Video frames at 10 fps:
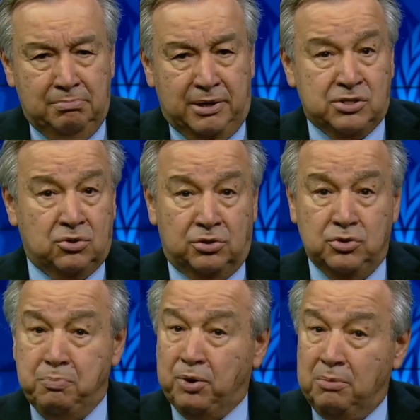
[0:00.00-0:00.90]
based
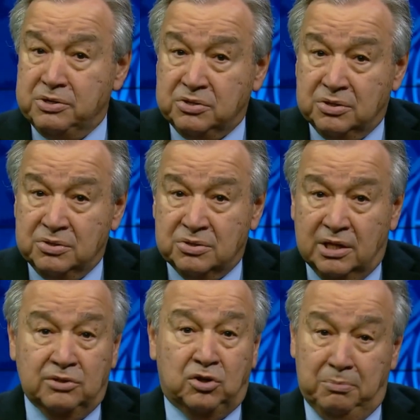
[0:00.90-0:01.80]
on new
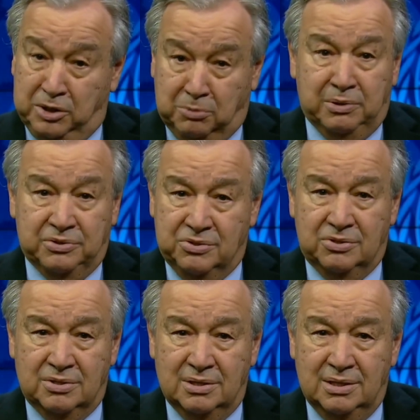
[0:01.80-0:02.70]
promises and
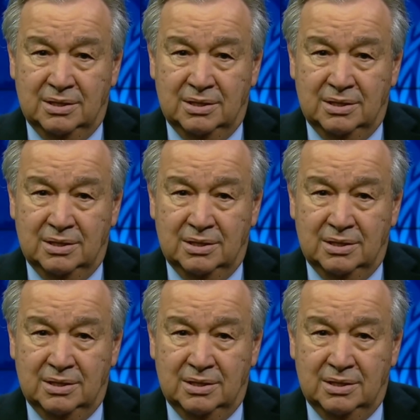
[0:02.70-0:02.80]
commitments.